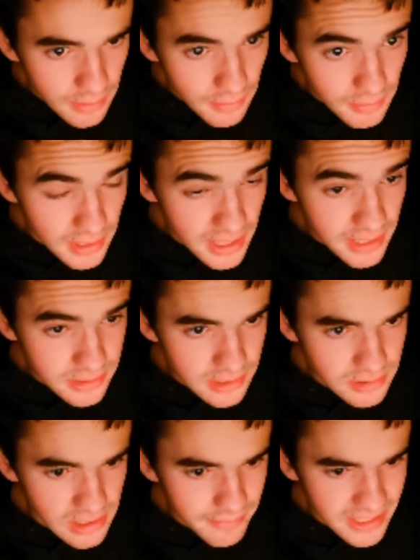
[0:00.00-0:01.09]
yeah, it
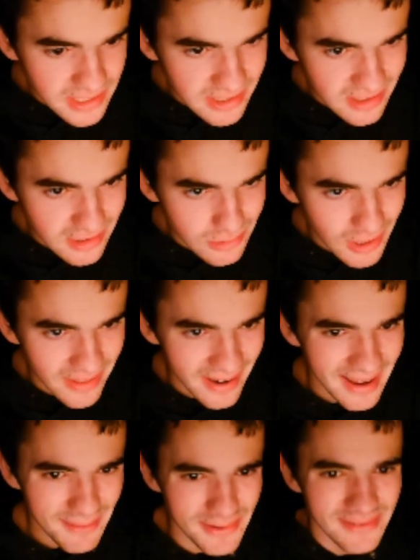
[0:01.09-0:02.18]
totally makes sense as to why that
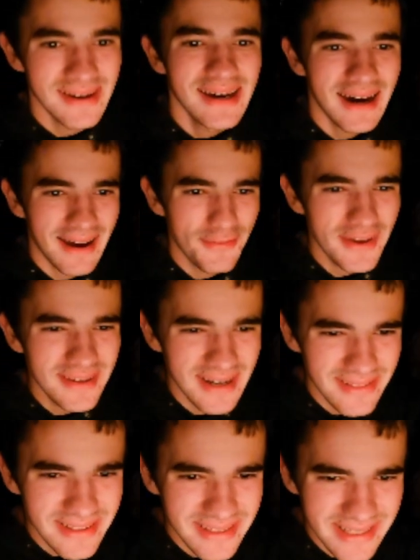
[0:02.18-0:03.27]
happened. I think
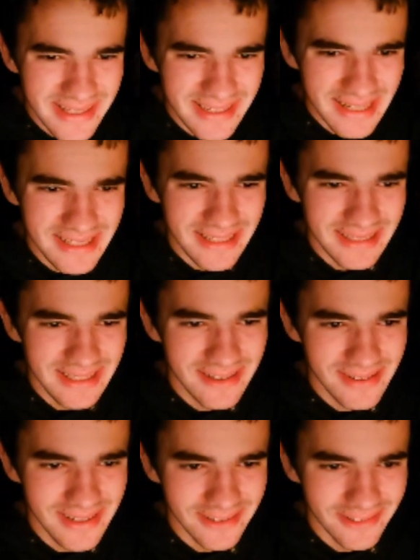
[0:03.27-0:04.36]
this is such a cute
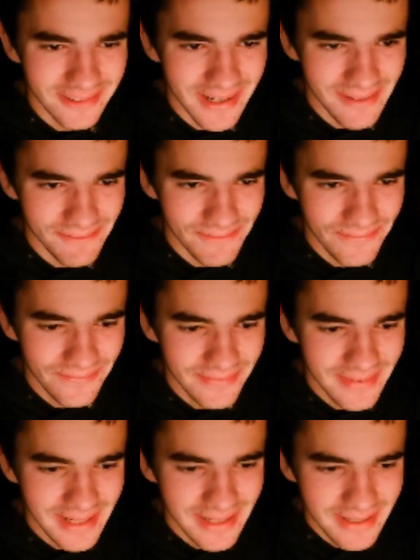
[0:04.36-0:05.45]
little,
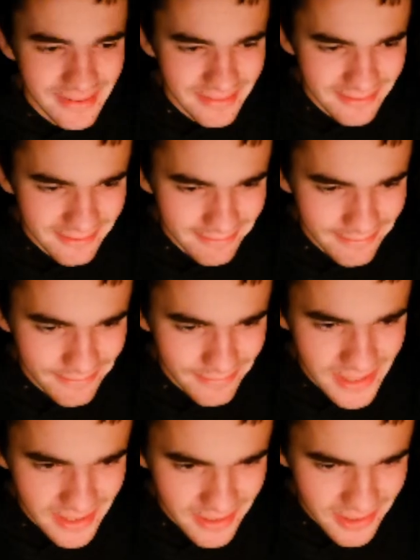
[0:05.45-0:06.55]
you
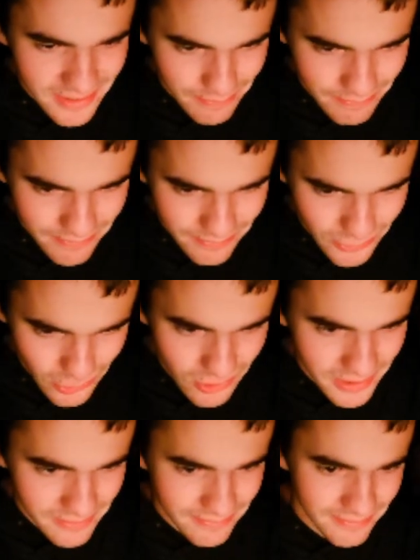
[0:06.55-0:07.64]
know, just
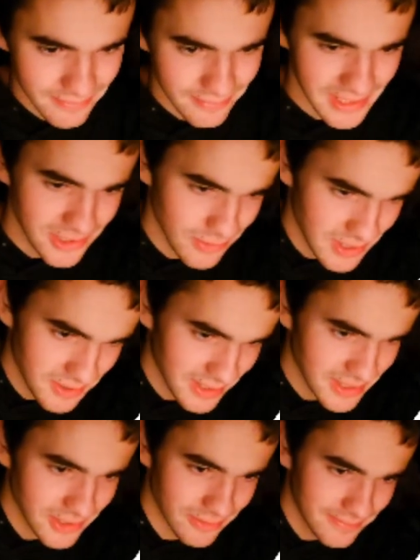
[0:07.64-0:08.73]
drawing. Looks really quite
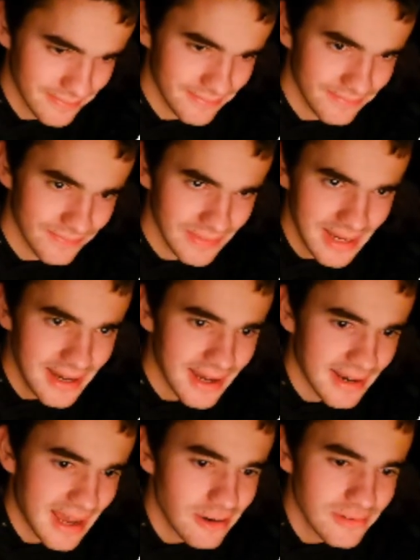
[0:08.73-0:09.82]
cool. And
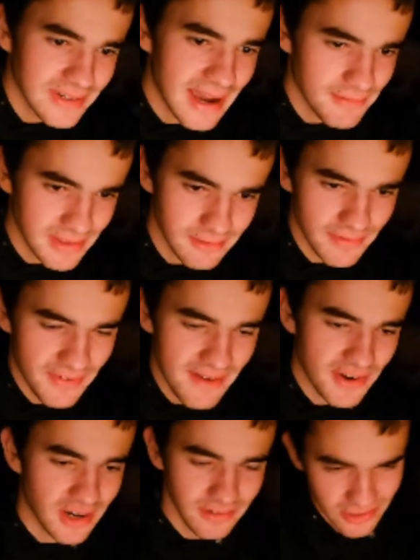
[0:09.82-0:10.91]
now I've got everything with
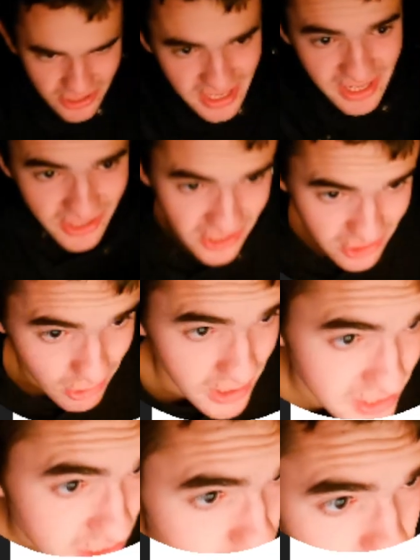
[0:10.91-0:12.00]
Eva. Jesus Christ,
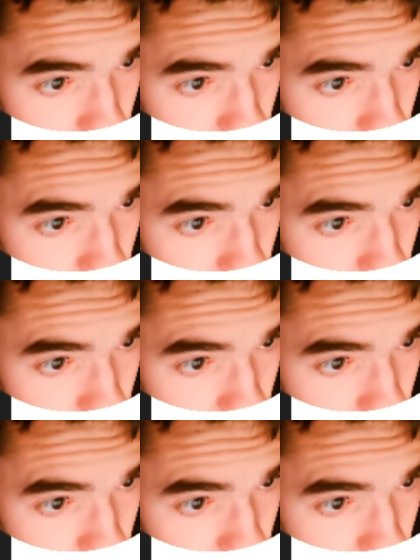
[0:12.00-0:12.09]
this was a